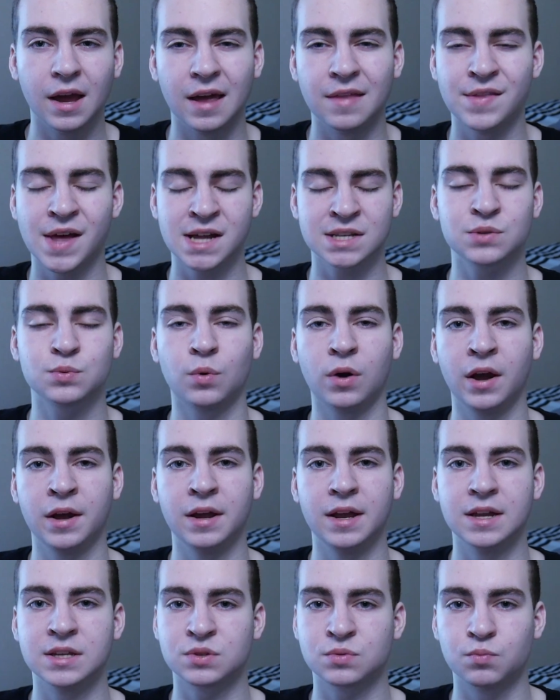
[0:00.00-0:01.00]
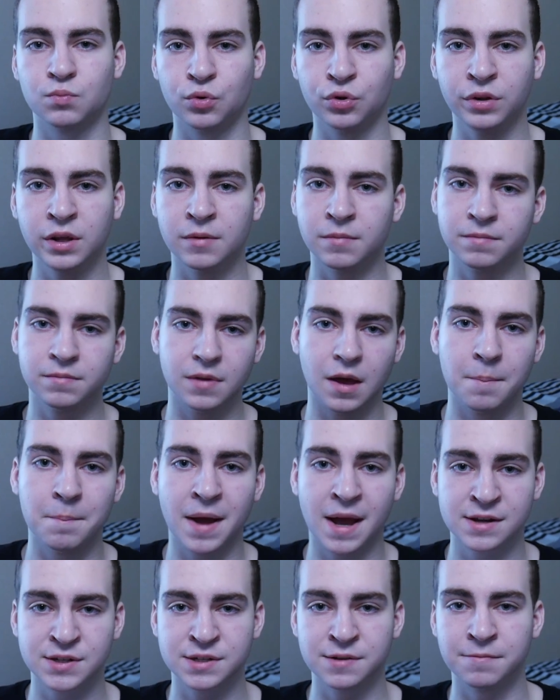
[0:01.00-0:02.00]
And that's why it's really a
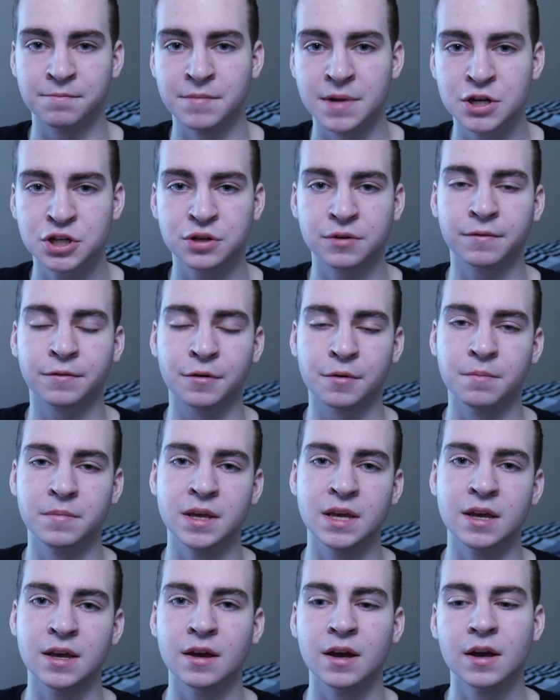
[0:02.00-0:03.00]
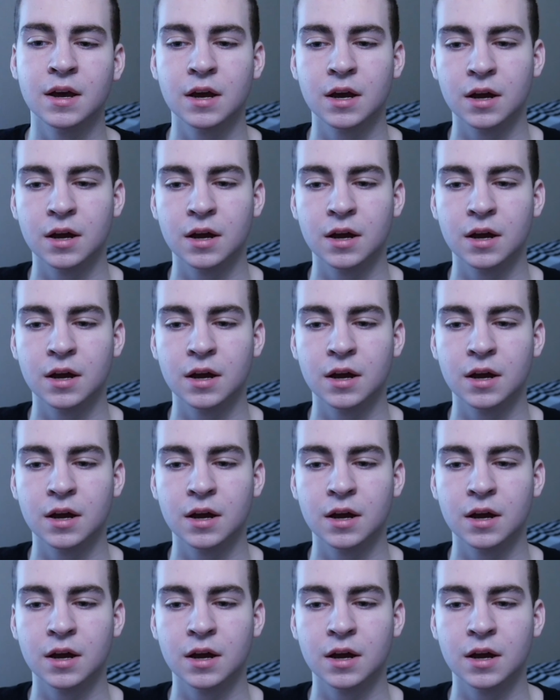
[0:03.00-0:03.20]
massive mission for me,